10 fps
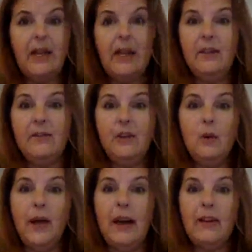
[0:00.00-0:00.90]
If you
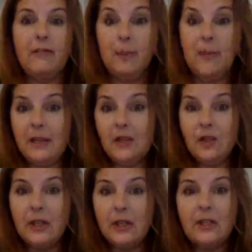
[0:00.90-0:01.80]
have
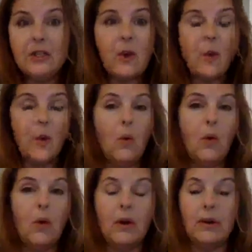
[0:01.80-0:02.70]
peaches
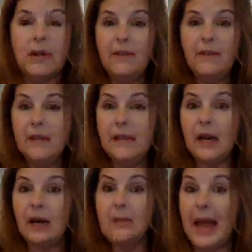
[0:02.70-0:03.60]
or even
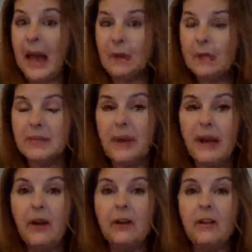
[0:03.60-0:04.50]
um, apples and
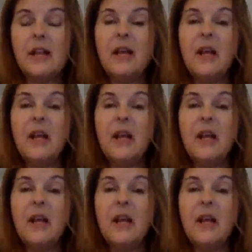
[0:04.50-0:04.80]
pears,